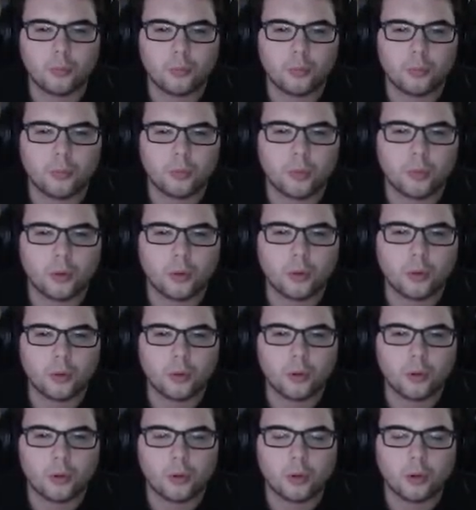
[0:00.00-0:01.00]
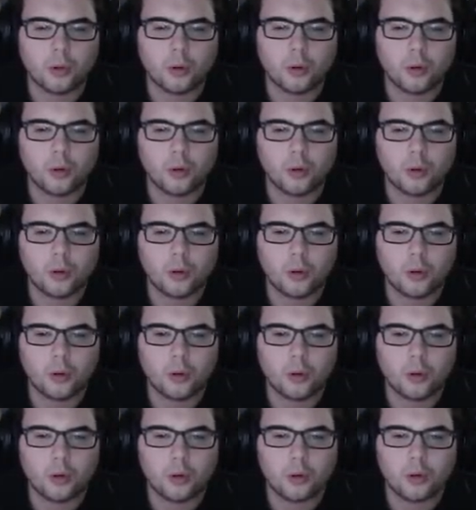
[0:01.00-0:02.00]

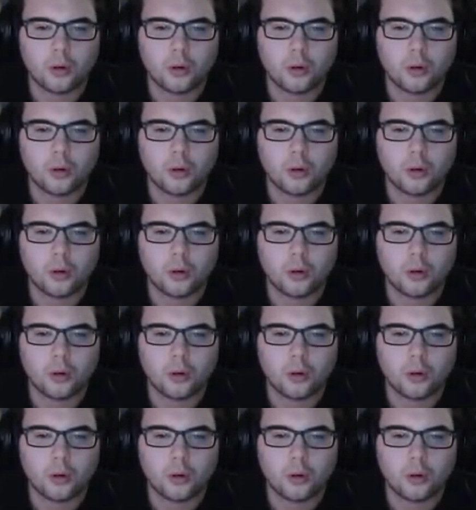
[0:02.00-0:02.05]
Nothing is said.